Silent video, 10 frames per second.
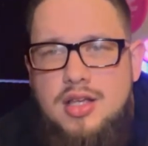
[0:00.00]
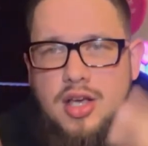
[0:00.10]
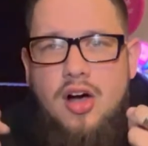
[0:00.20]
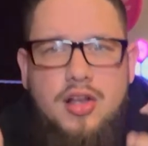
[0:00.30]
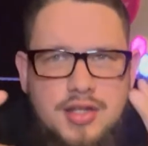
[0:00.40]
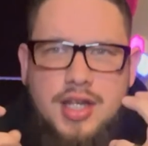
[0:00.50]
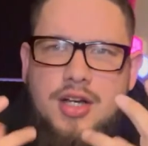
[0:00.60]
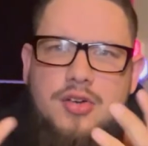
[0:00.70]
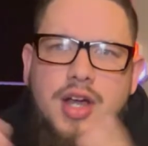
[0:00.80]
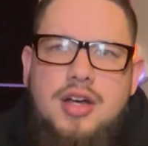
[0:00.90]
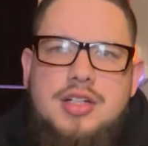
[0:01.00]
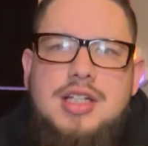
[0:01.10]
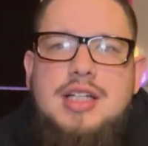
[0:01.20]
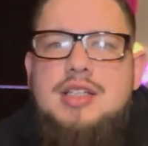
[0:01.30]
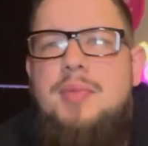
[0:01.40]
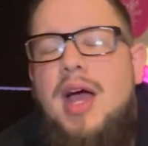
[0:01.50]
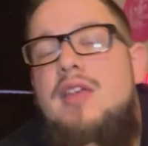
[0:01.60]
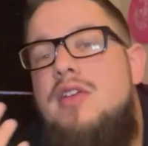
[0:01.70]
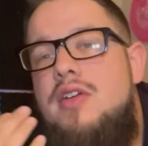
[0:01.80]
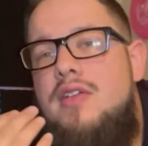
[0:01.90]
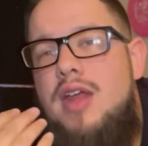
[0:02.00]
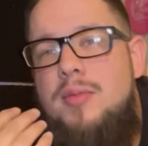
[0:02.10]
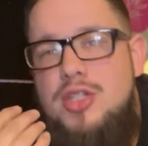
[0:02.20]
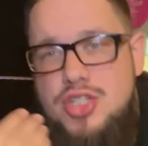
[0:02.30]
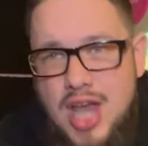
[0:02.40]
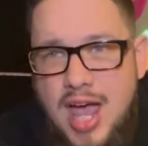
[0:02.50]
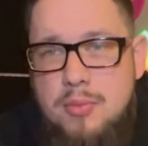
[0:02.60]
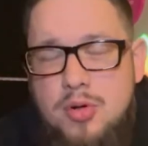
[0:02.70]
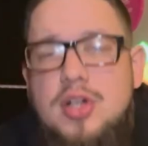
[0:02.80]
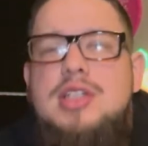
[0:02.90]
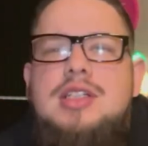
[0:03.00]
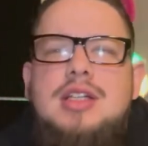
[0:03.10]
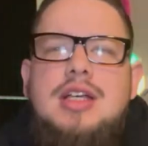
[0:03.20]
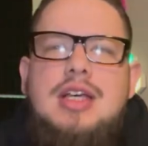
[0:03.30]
content creators that is a pastor, his name is Chad Brooks.